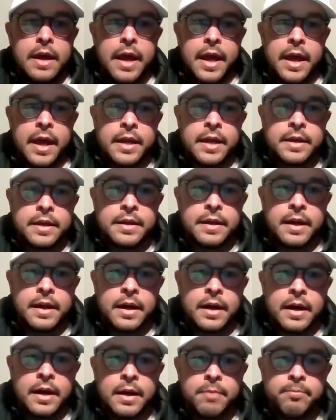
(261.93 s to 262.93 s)
And,
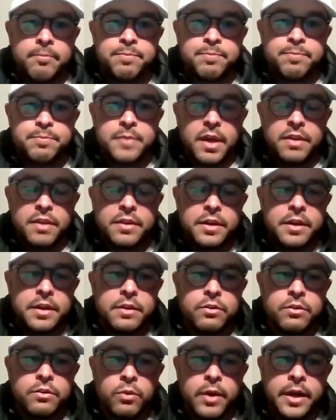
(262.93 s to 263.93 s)
I think
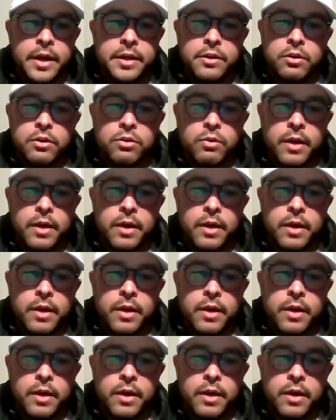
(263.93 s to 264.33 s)
either way,